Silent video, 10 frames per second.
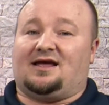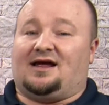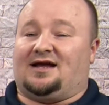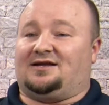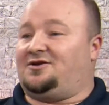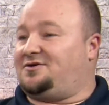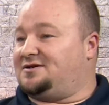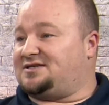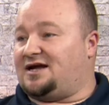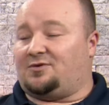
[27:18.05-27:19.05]
and you can
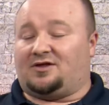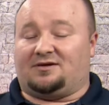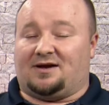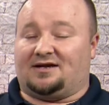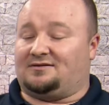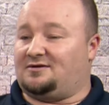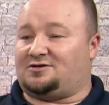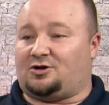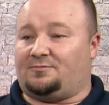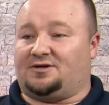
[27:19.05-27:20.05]
say, well, he made the
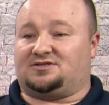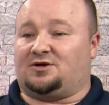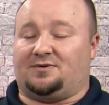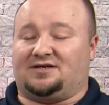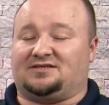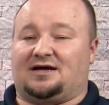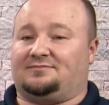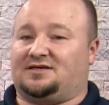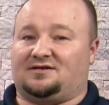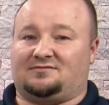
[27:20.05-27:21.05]
tournament so many
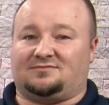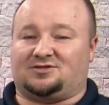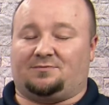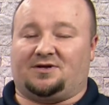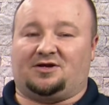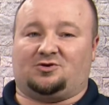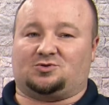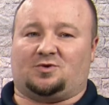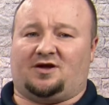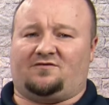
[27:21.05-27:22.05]
times out of so many years or
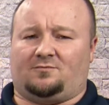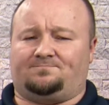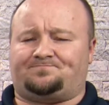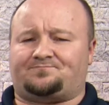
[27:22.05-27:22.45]
whatever.